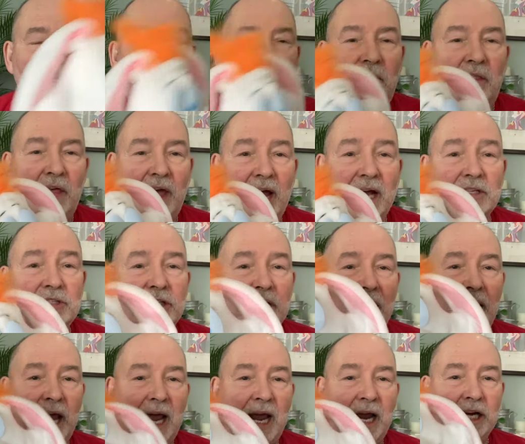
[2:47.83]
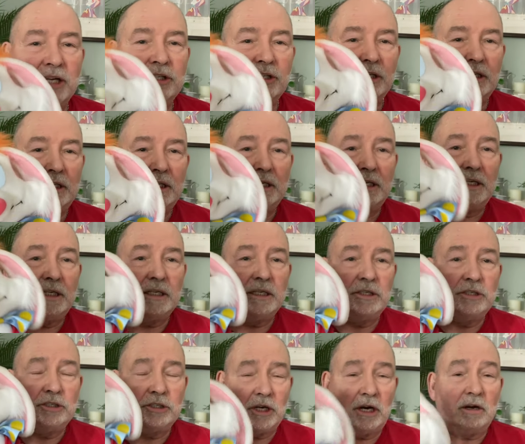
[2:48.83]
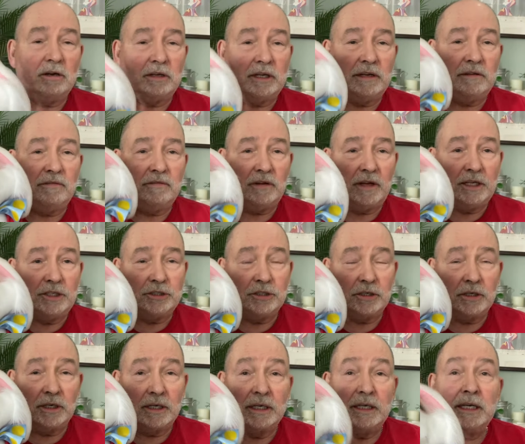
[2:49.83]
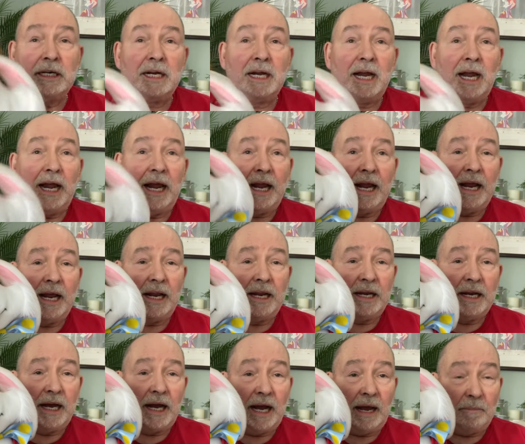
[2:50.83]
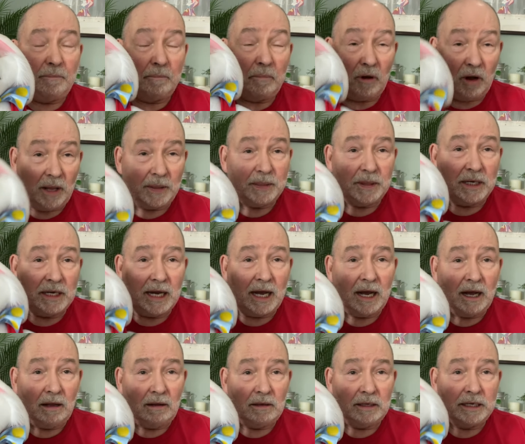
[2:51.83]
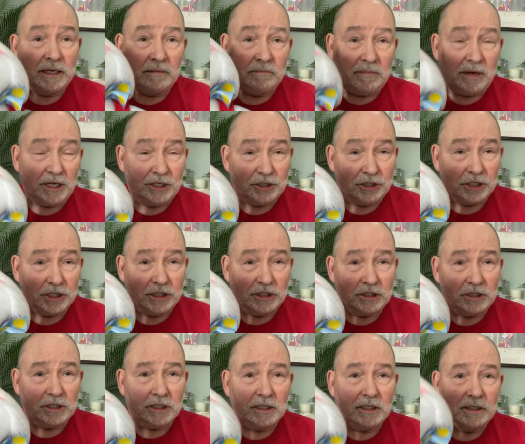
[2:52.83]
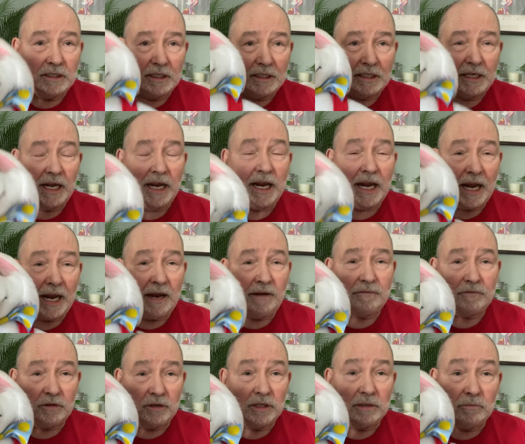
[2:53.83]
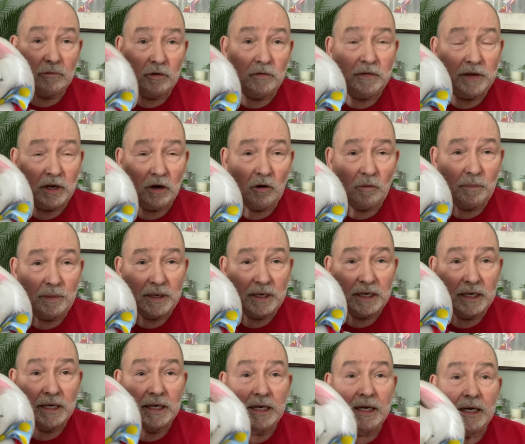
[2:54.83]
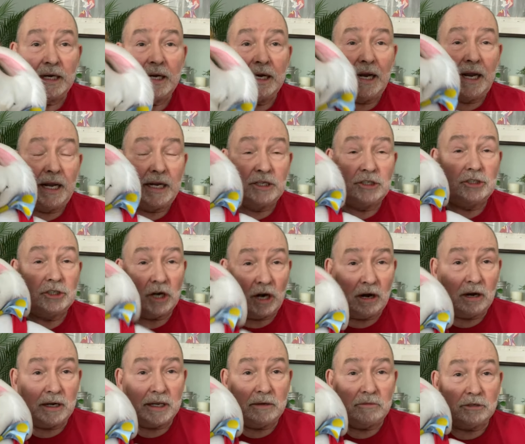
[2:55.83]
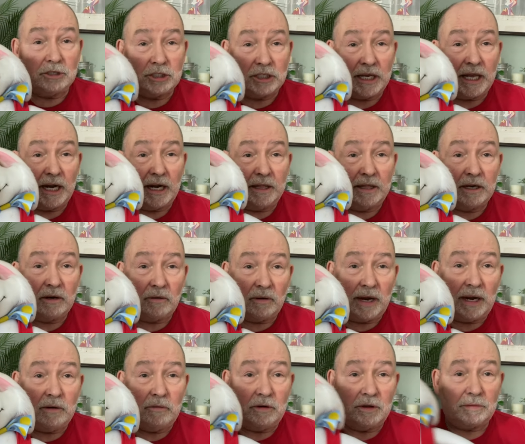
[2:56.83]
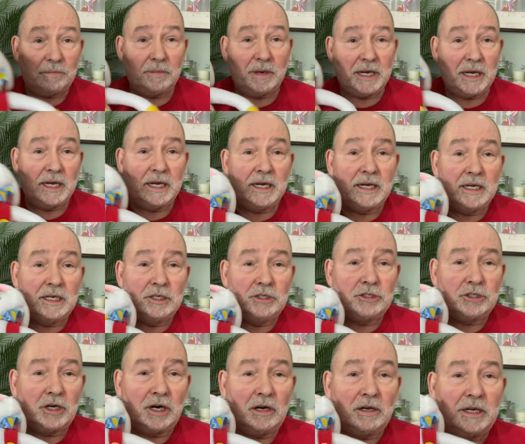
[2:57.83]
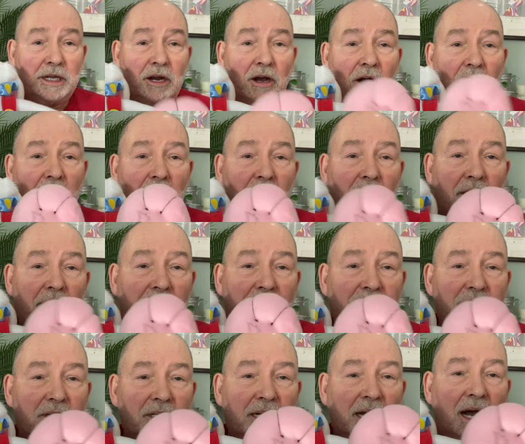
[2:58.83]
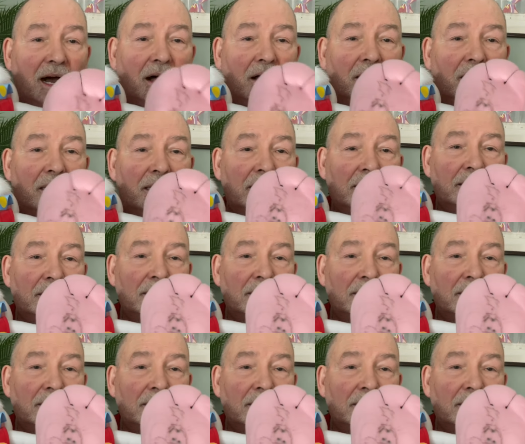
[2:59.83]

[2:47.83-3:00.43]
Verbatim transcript: That's actually Charlie Fleischer. And I bought the doll in Macy's the day after the movie opened, and Charlie was standing there right with me. Charlie autographed the doll,